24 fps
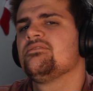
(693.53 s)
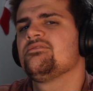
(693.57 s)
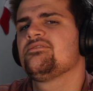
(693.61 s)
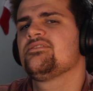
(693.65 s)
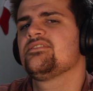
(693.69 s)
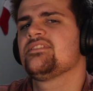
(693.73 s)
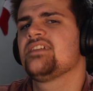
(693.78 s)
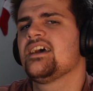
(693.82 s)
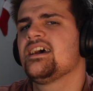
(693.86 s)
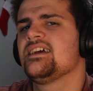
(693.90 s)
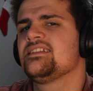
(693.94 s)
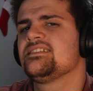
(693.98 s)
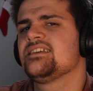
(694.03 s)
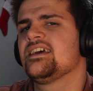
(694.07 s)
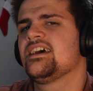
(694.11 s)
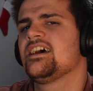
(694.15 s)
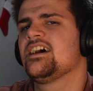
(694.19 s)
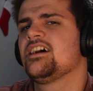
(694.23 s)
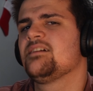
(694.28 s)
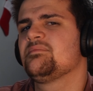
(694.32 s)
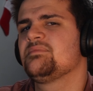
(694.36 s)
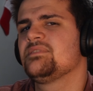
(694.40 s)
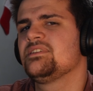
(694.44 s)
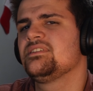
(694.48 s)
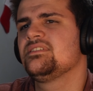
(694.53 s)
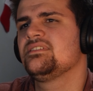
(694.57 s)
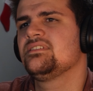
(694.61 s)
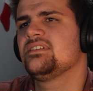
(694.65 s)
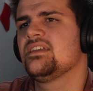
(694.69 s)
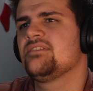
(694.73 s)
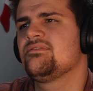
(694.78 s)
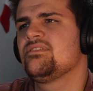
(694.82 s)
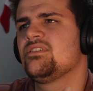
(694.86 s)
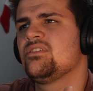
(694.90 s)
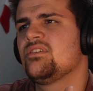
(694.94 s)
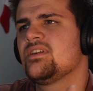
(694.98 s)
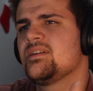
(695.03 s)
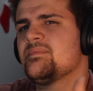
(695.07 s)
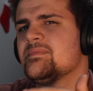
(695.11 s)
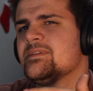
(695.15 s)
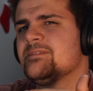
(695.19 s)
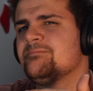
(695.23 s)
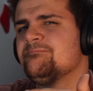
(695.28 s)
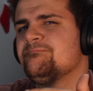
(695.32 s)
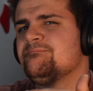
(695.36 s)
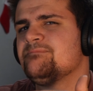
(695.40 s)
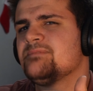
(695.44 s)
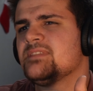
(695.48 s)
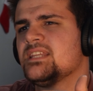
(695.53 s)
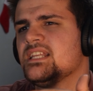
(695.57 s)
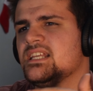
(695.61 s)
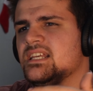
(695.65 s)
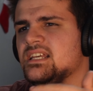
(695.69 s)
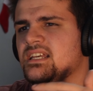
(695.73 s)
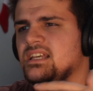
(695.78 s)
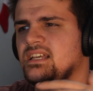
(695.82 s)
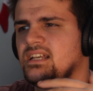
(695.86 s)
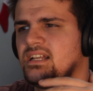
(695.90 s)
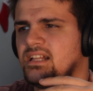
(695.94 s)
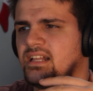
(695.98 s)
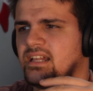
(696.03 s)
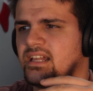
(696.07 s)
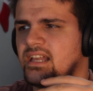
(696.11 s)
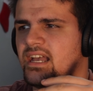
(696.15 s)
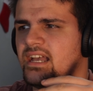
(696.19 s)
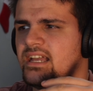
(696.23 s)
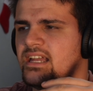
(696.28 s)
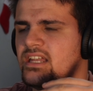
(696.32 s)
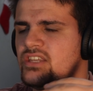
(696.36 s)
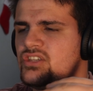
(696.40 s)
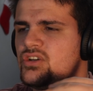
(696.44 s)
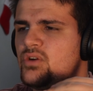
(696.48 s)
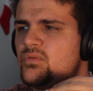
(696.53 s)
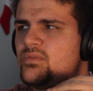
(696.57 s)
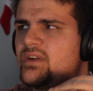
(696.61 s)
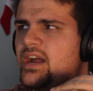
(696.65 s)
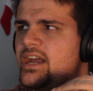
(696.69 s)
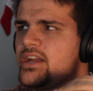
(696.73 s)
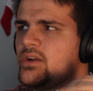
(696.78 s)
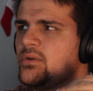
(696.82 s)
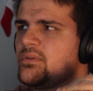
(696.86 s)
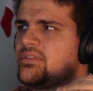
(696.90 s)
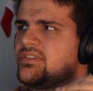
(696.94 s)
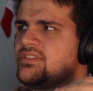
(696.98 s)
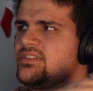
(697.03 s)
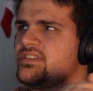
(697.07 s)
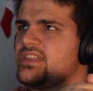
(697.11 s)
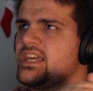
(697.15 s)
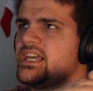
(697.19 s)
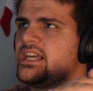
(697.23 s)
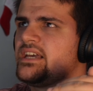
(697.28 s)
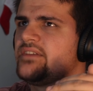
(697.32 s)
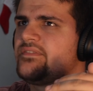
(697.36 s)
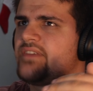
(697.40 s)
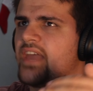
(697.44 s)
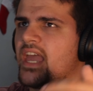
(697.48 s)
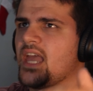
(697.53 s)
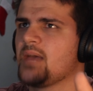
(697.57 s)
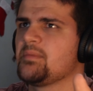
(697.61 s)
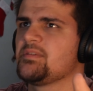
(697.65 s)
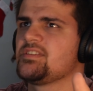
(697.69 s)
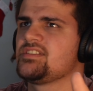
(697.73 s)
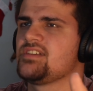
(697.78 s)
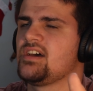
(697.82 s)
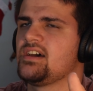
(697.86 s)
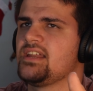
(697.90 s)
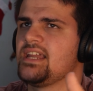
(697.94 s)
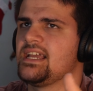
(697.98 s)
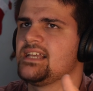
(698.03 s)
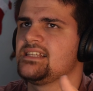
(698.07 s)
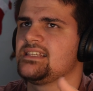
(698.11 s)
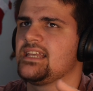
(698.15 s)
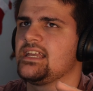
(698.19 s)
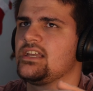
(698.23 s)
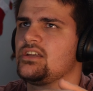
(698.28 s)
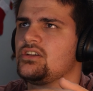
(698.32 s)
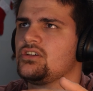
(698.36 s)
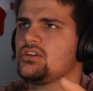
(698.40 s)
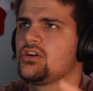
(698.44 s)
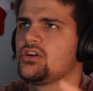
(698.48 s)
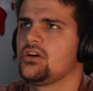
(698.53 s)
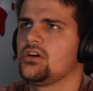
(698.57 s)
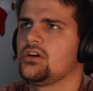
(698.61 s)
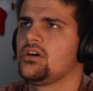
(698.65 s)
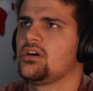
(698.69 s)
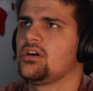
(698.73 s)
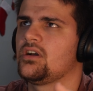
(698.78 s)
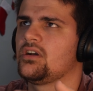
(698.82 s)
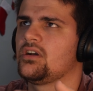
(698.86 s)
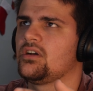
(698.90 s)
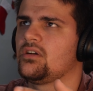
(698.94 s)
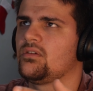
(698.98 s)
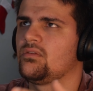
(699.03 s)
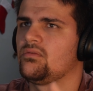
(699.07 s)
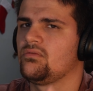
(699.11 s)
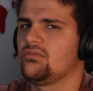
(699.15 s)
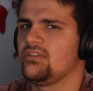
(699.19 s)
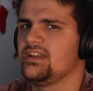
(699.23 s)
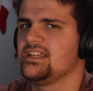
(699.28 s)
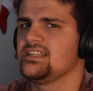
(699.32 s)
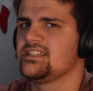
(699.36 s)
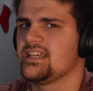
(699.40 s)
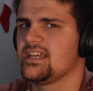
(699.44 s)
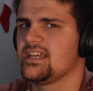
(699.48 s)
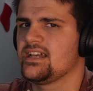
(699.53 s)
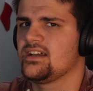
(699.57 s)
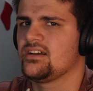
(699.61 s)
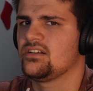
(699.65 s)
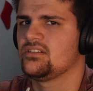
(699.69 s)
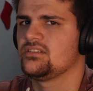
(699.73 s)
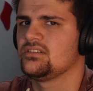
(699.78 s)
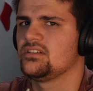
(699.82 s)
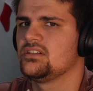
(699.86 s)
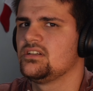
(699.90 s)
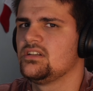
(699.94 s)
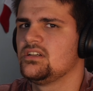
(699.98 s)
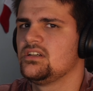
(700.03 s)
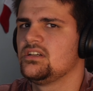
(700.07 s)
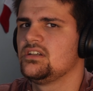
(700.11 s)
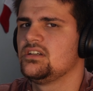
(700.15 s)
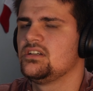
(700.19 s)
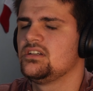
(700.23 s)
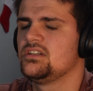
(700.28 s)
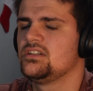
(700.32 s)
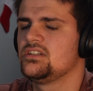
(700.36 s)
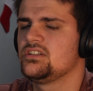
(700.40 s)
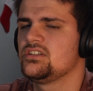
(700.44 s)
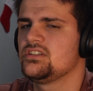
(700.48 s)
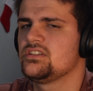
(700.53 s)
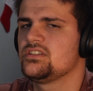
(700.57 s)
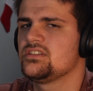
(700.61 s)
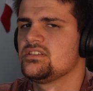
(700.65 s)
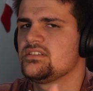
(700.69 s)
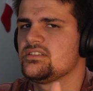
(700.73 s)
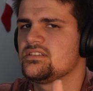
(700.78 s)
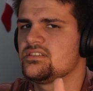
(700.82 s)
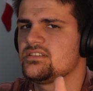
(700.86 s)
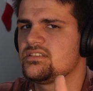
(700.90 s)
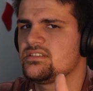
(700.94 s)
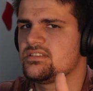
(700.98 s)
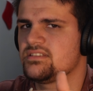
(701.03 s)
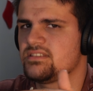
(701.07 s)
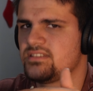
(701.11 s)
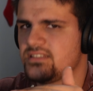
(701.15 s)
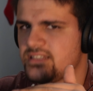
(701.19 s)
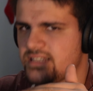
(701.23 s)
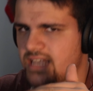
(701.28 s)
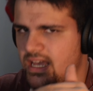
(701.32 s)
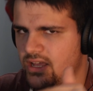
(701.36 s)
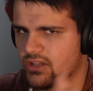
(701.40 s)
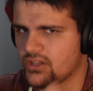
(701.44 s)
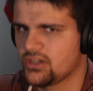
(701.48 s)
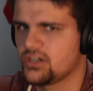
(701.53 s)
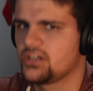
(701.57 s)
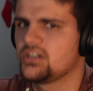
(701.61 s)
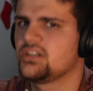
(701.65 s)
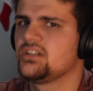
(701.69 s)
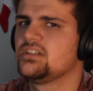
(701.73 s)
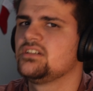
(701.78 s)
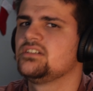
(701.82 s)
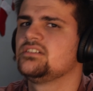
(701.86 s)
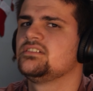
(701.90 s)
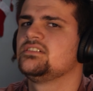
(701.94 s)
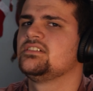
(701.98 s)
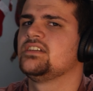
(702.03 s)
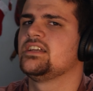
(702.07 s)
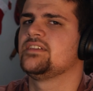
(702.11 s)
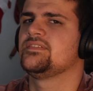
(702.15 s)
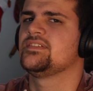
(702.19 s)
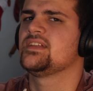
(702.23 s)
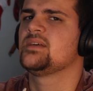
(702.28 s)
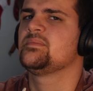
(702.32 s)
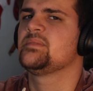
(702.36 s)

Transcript: for that to happen, if you know what I mean. Like, I don't think of Amazon as a car retail seller, if